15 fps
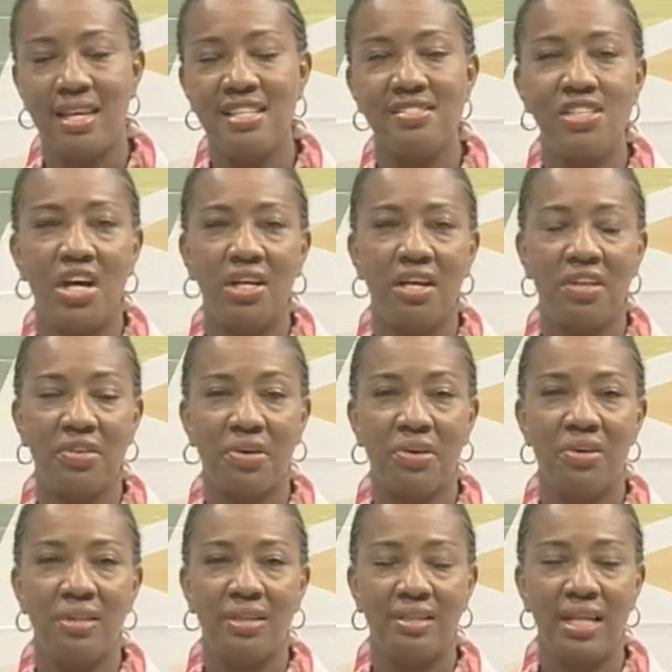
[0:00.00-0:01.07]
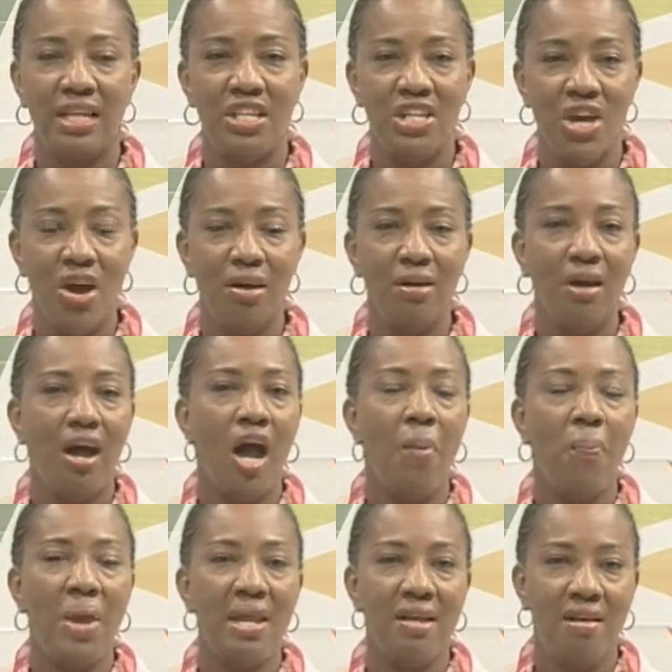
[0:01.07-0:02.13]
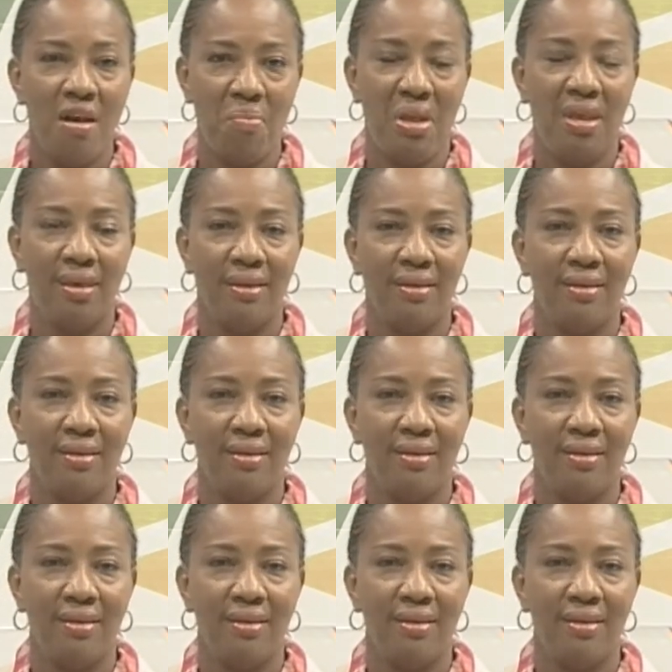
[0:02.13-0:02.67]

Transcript: is none other than young, up-and-coming